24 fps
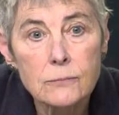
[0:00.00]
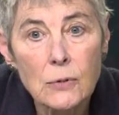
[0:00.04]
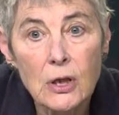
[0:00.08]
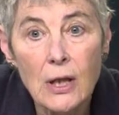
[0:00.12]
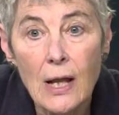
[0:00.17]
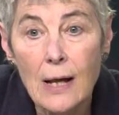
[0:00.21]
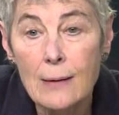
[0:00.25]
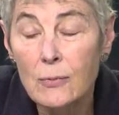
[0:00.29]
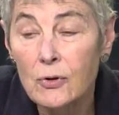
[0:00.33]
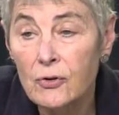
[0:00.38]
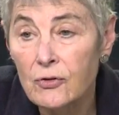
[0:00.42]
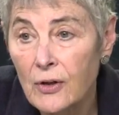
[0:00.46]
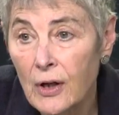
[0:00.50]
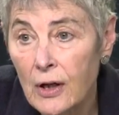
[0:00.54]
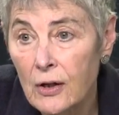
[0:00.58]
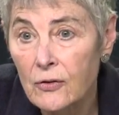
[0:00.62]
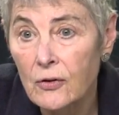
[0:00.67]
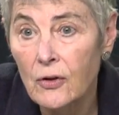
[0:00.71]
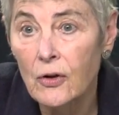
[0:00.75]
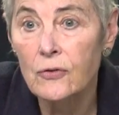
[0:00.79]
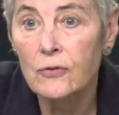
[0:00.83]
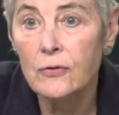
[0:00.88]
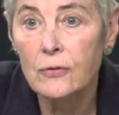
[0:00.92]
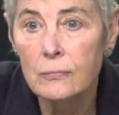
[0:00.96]
Climate
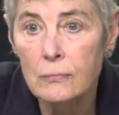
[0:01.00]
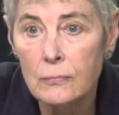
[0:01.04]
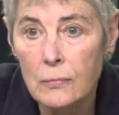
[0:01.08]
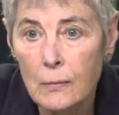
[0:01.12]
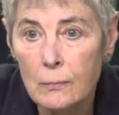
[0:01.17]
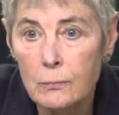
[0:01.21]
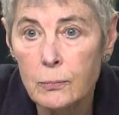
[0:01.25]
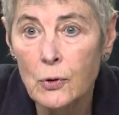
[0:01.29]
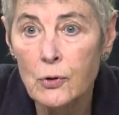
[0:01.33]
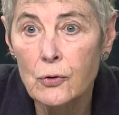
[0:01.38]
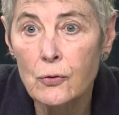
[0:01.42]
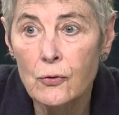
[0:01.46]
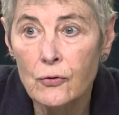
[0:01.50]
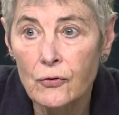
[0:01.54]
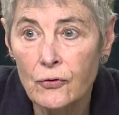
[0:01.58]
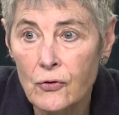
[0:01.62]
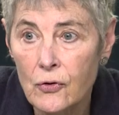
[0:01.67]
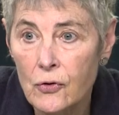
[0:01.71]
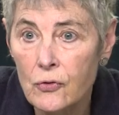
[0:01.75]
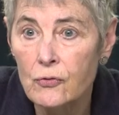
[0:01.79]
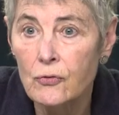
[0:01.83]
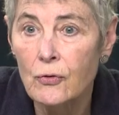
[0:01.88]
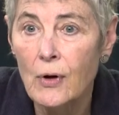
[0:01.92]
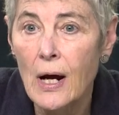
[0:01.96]
change has
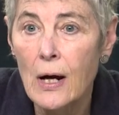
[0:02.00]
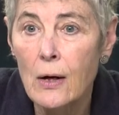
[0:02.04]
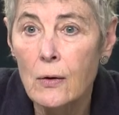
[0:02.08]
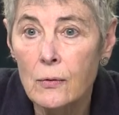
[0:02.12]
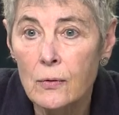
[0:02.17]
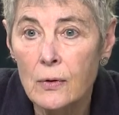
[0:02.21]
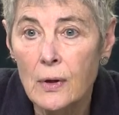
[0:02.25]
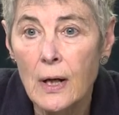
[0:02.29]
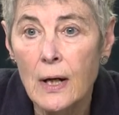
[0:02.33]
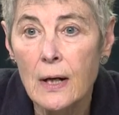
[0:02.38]
produced drought